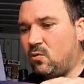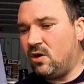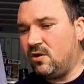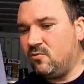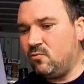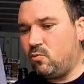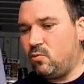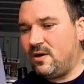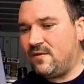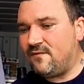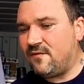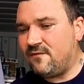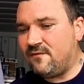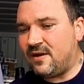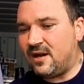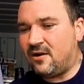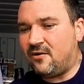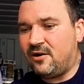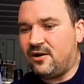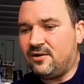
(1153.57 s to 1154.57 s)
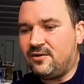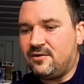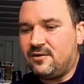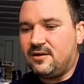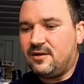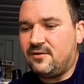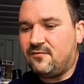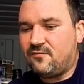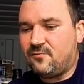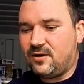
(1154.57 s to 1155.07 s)
One with a variant,
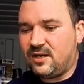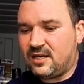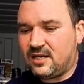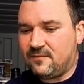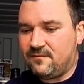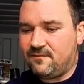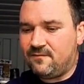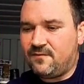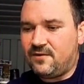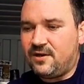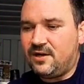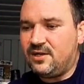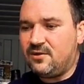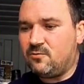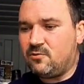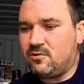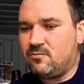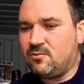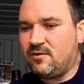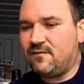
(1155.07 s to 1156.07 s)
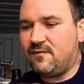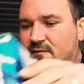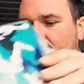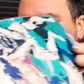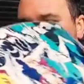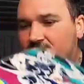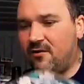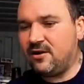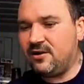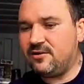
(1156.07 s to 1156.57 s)
if we can find one with a
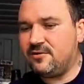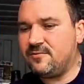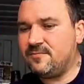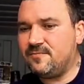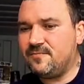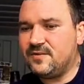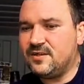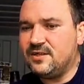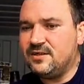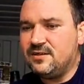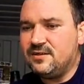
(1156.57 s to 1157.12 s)
variant.